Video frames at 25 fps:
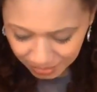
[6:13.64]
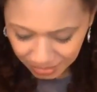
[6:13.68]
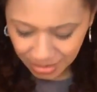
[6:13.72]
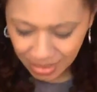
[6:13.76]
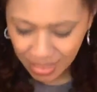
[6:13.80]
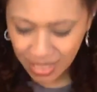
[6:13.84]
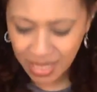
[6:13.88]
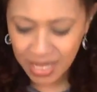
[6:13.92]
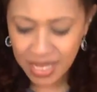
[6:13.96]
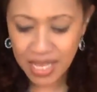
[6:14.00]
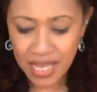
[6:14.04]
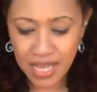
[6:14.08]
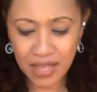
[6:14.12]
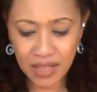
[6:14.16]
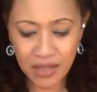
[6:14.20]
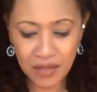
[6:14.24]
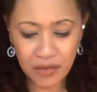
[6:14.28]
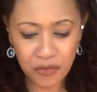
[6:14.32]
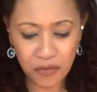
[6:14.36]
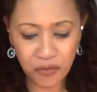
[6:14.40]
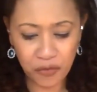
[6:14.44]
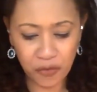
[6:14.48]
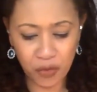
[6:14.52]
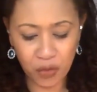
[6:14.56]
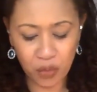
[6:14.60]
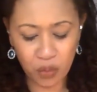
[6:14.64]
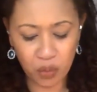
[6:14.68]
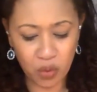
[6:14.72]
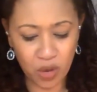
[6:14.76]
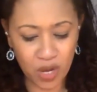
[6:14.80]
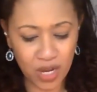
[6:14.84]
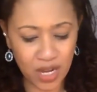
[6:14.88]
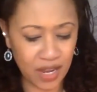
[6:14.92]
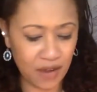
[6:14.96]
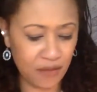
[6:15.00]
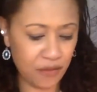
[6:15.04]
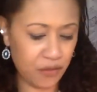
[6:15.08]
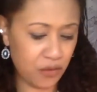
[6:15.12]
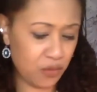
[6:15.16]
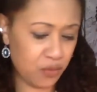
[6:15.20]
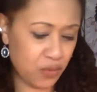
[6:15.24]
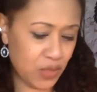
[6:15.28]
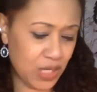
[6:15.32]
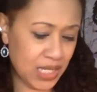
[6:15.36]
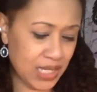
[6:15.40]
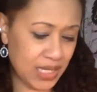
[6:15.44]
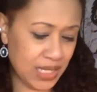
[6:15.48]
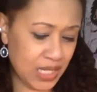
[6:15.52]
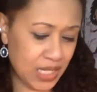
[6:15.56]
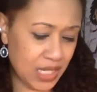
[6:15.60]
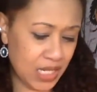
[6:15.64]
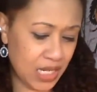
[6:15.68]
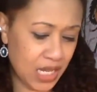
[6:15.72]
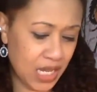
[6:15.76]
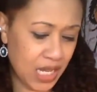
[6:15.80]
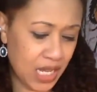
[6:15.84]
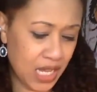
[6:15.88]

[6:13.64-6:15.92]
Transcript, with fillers: I have, for whatever reason,